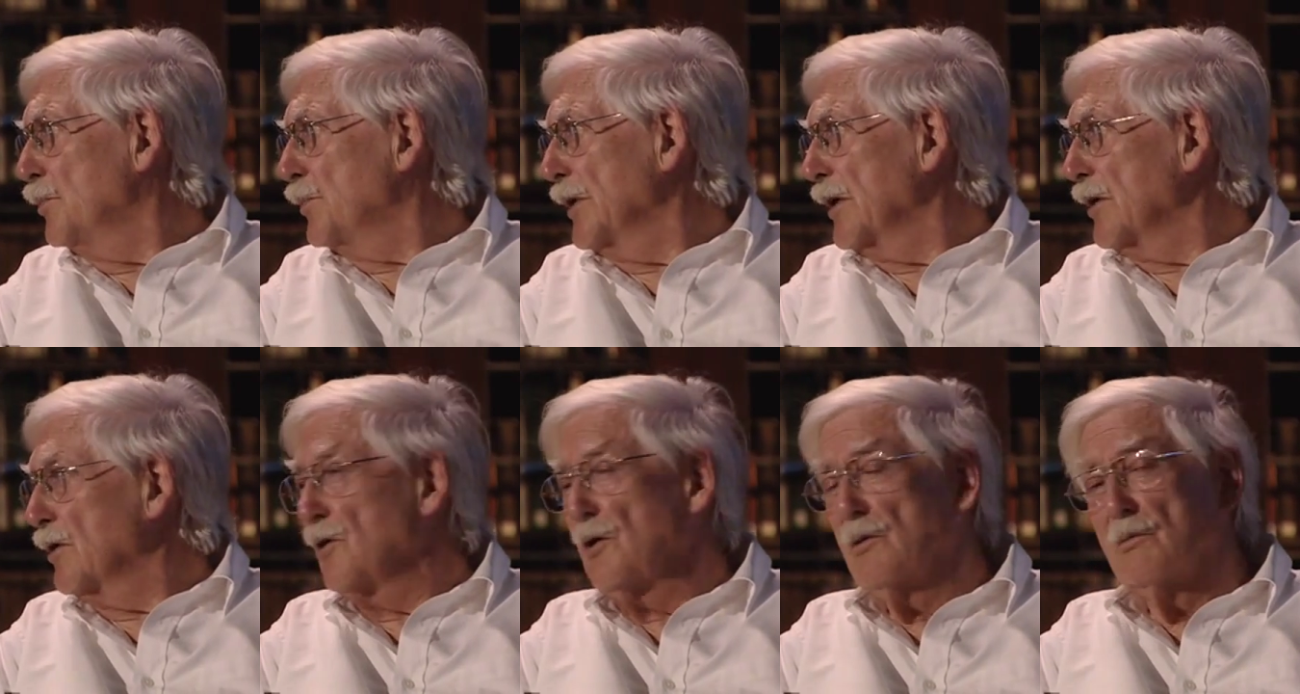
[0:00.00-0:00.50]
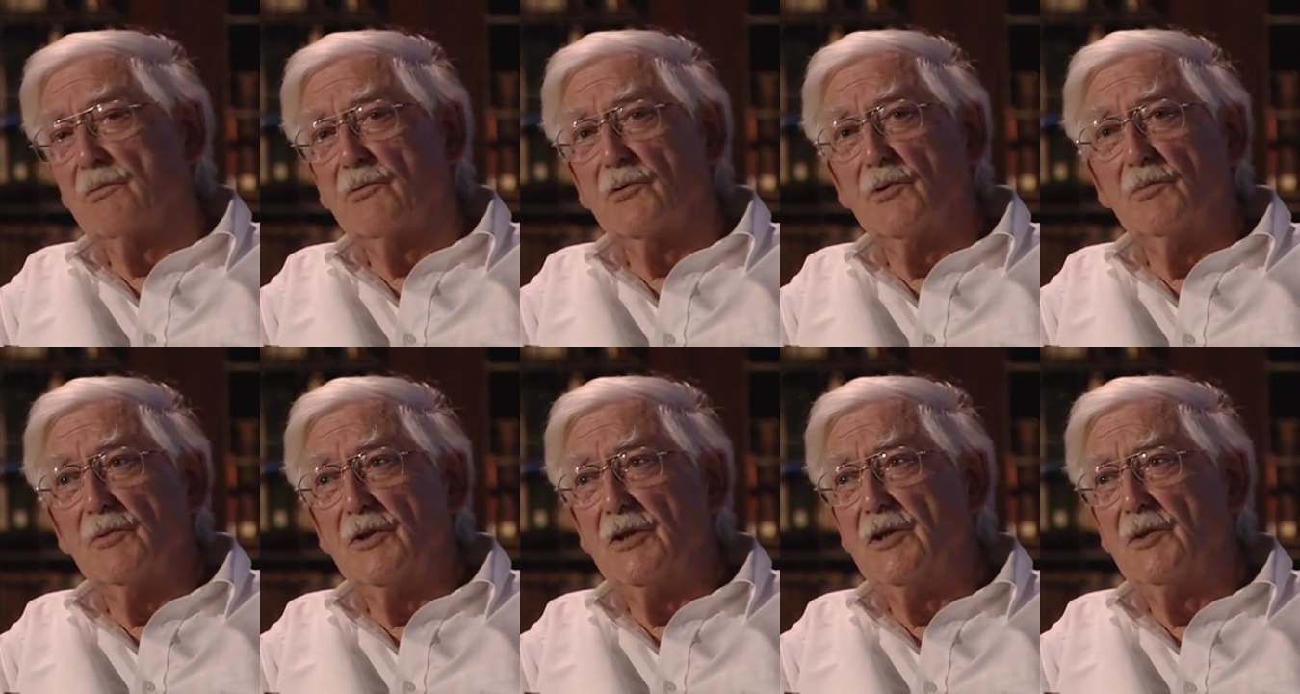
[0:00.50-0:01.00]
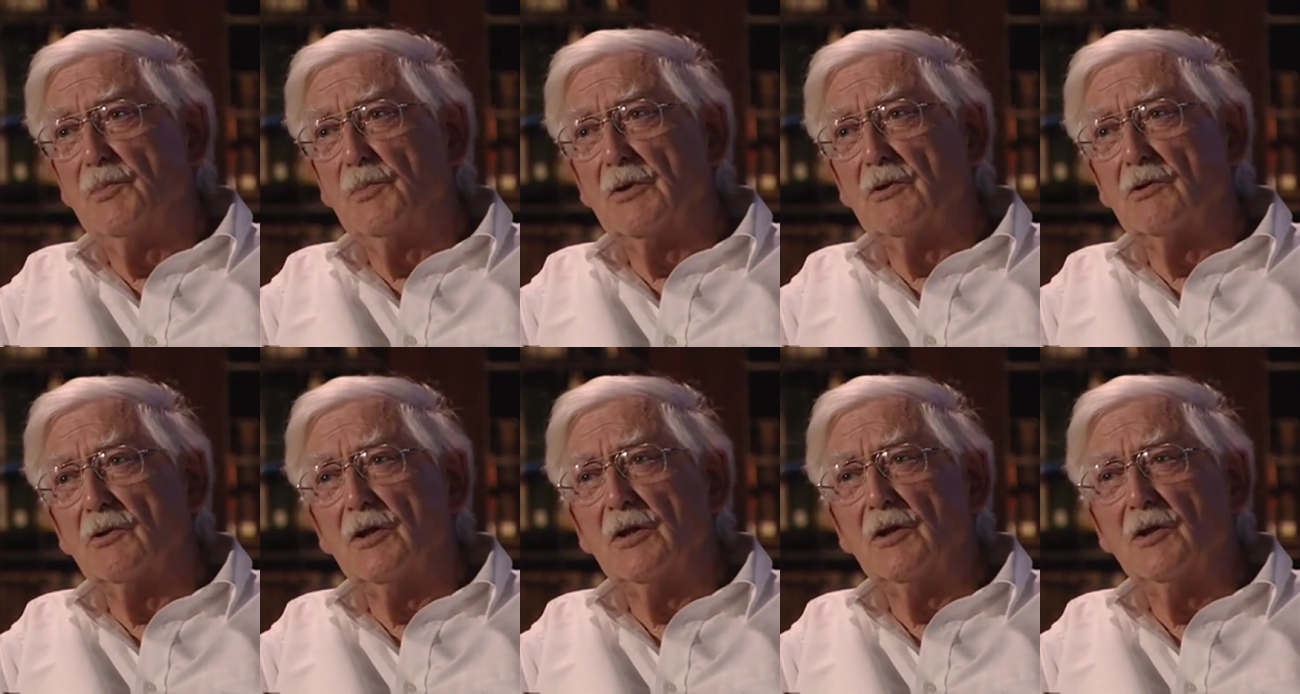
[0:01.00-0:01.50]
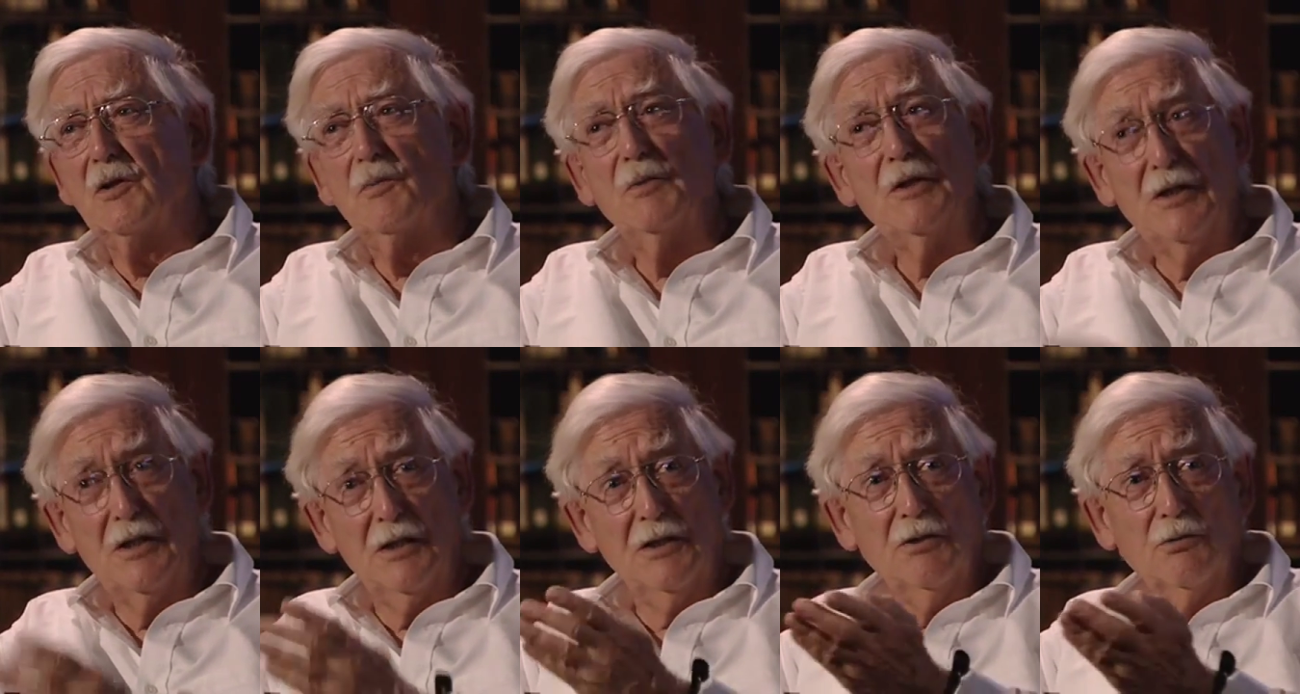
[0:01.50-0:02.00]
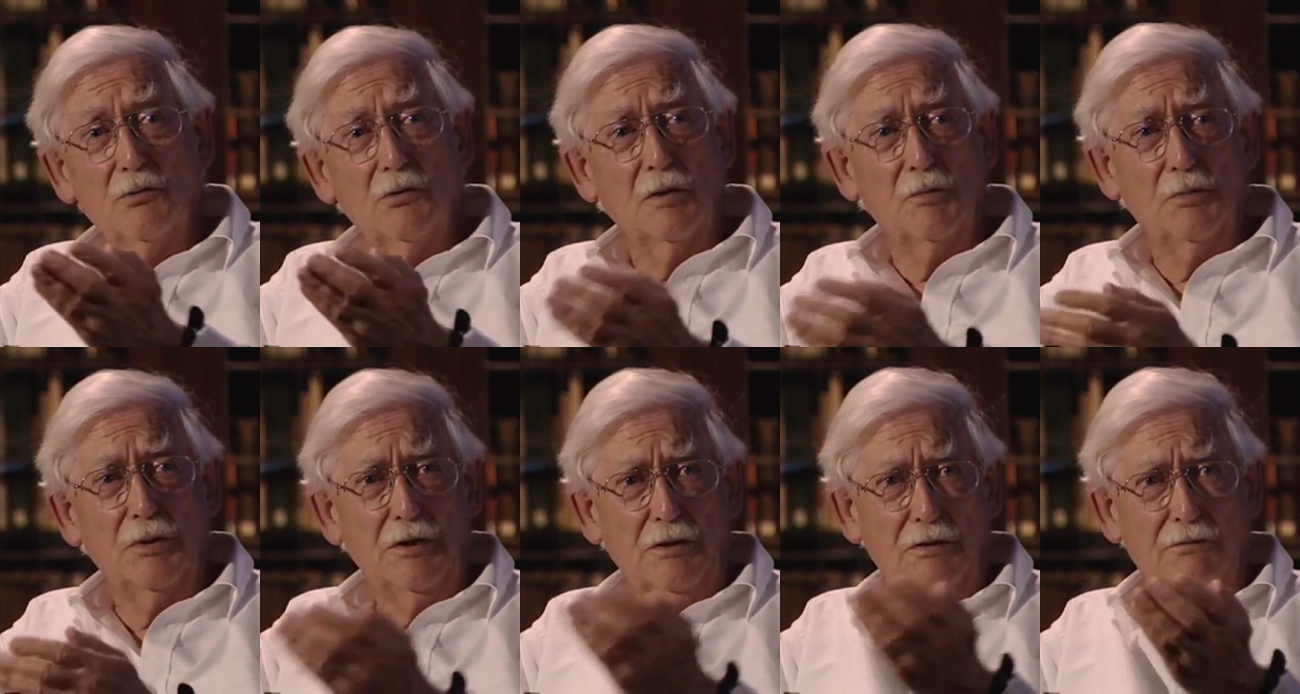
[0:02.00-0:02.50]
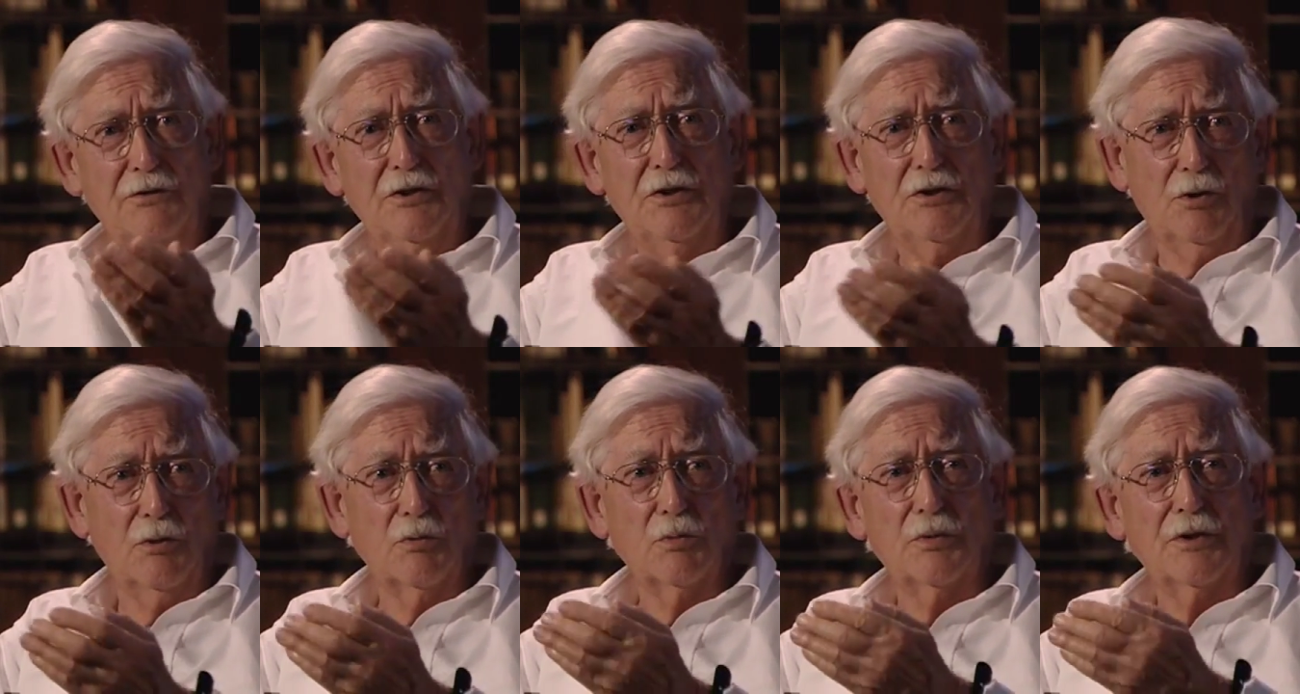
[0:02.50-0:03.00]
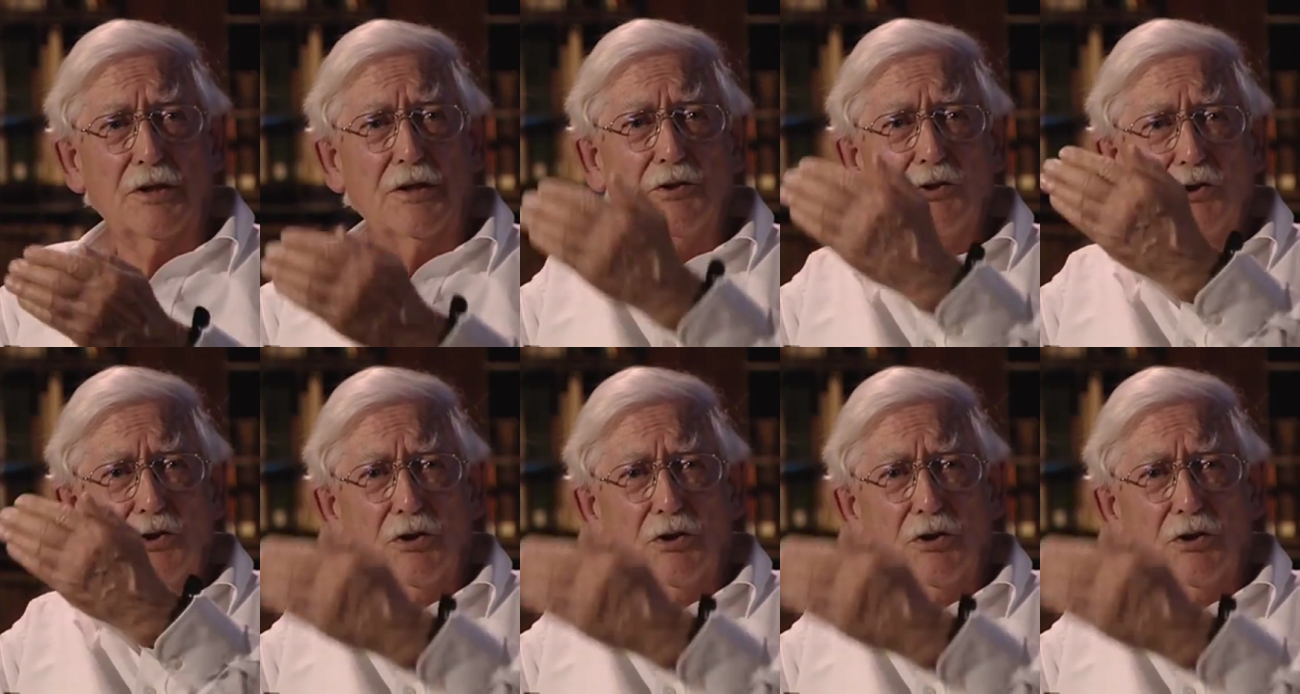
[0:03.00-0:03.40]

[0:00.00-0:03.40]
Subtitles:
picked up from these buildings. I mean, I know a bit of East Kilbride